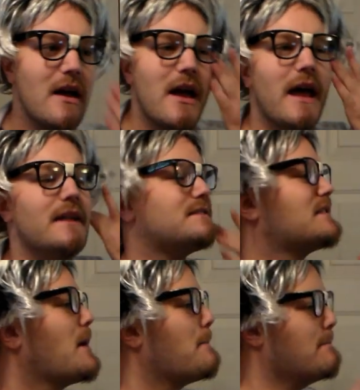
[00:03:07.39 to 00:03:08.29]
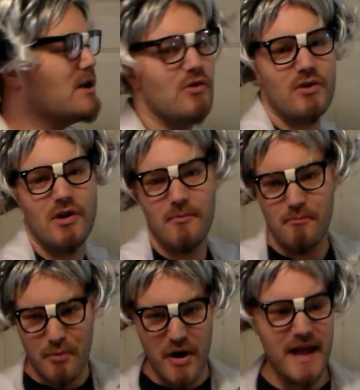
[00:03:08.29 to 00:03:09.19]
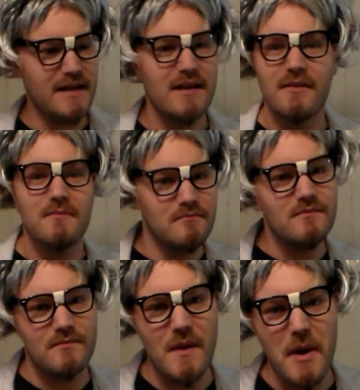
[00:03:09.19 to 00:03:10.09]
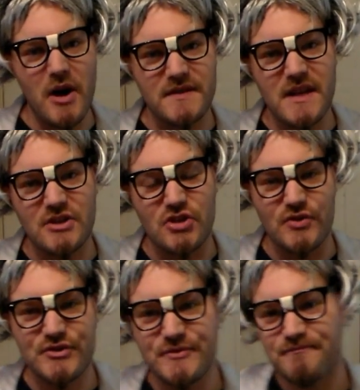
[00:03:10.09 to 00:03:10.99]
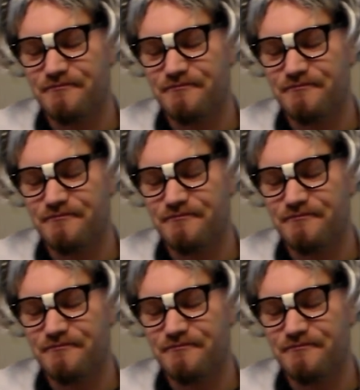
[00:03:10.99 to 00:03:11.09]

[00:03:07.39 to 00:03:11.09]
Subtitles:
Hence, milk, bread, the bare essentials.